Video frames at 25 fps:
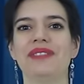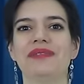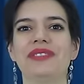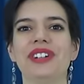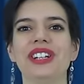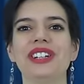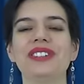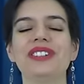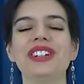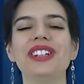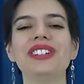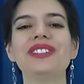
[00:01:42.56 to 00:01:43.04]

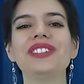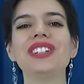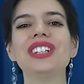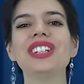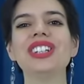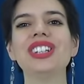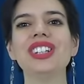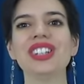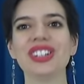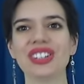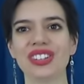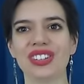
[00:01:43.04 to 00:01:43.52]
But when we
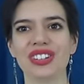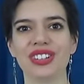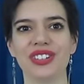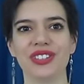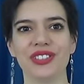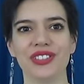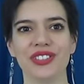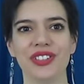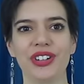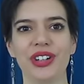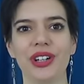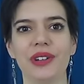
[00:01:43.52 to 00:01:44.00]
use the
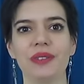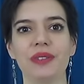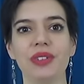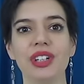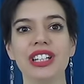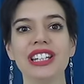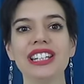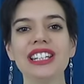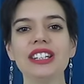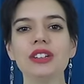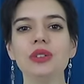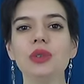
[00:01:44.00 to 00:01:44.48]
verb,
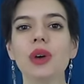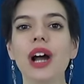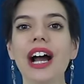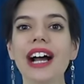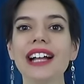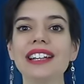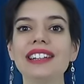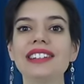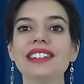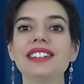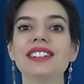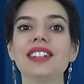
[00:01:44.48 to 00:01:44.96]
we need to
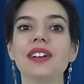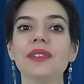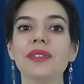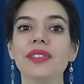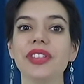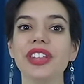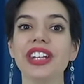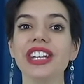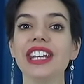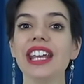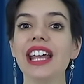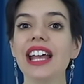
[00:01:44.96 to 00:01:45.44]
add
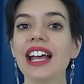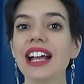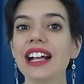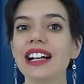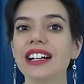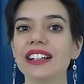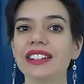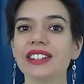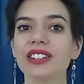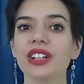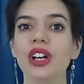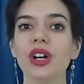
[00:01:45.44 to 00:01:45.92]
something
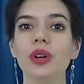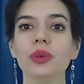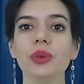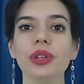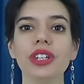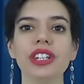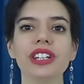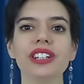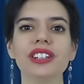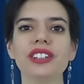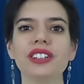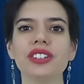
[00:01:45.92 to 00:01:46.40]
else. We
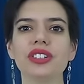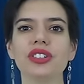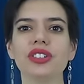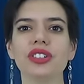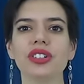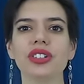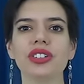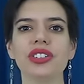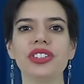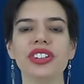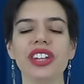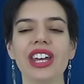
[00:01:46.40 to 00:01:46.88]
cannot
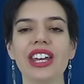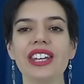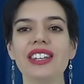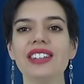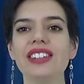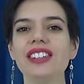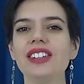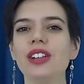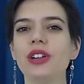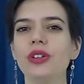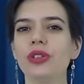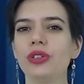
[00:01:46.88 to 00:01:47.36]
just say
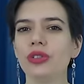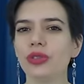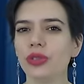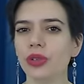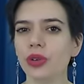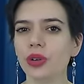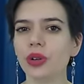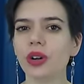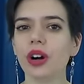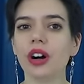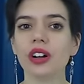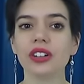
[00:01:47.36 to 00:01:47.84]
il
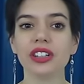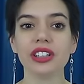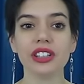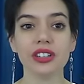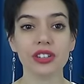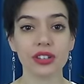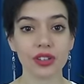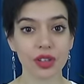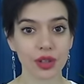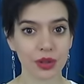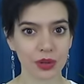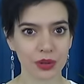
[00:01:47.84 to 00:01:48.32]
faut on
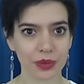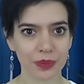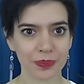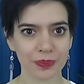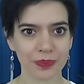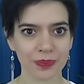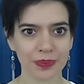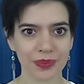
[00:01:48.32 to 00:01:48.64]
its own.